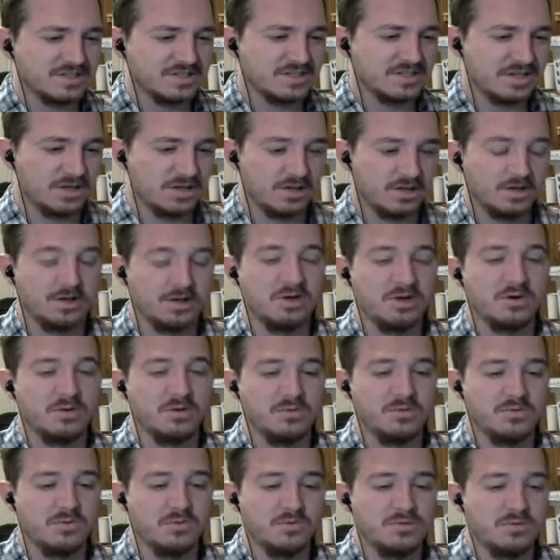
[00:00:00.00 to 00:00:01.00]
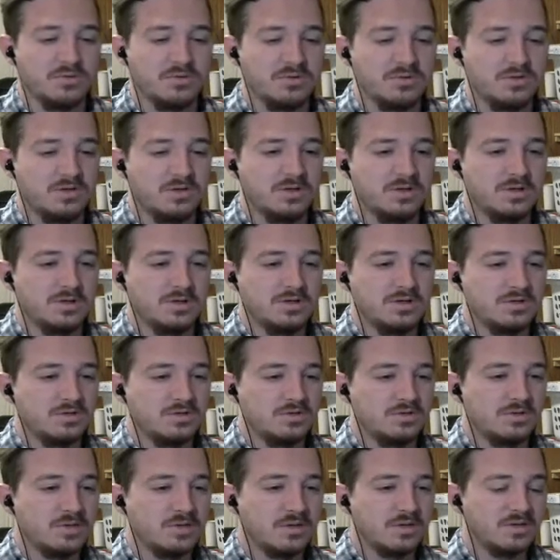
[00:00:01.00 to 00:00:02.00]
not- oh.
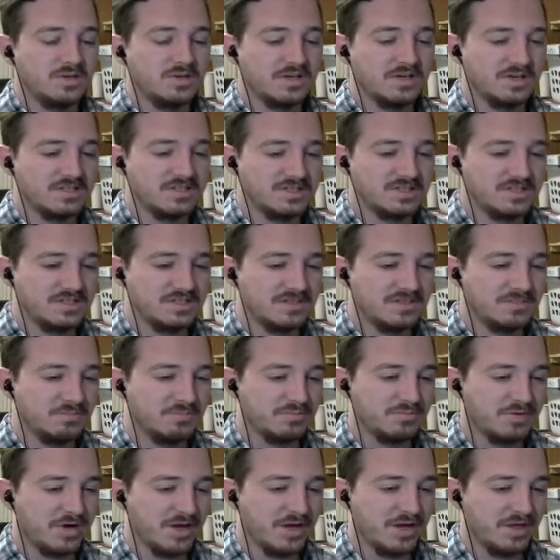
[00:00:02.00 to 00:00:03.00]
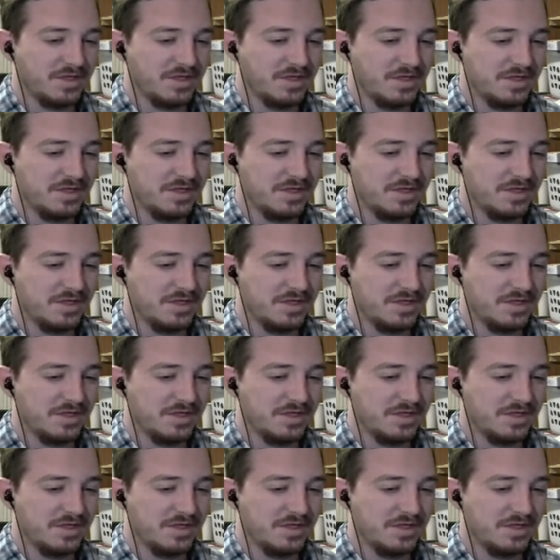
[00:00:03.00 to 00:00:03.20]
Toriel takes a deep breath.